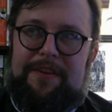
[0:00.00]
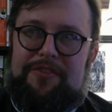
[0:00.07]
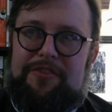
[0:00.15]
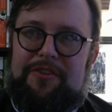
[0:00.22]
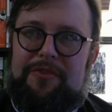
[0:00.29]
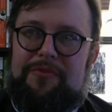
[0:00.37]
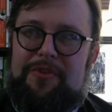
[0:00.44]
you
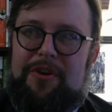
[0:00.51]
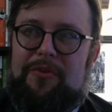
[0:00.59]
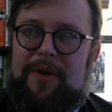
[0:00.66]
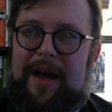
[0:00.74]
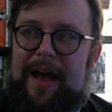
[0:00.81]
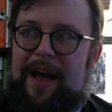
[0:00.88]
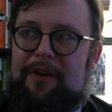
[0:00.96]
don't know
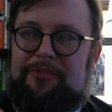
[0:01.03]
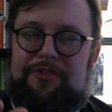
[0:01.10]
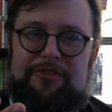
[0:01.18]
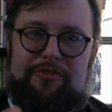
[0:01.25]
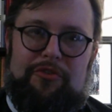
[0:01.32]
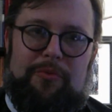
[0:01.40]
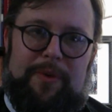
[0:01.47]
how to
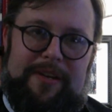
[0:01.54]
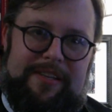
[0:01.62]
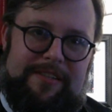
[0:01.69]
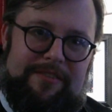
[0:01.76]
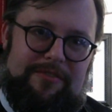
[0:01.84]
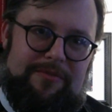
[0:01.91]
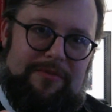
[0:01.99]
do what he's
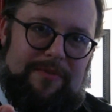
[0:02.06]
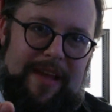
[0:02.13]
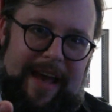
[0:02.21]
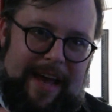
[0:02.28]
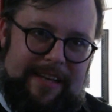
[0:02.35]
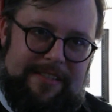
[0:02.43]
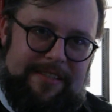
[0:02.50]

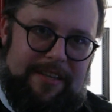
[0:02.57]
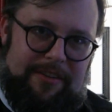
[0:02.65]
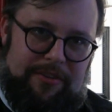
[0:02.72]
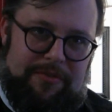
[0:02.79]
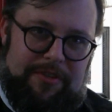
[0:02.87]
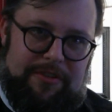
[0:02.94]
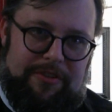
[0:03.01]
asking you
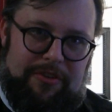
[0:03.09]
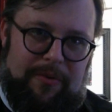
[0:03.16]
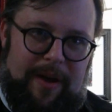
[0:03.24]
to do.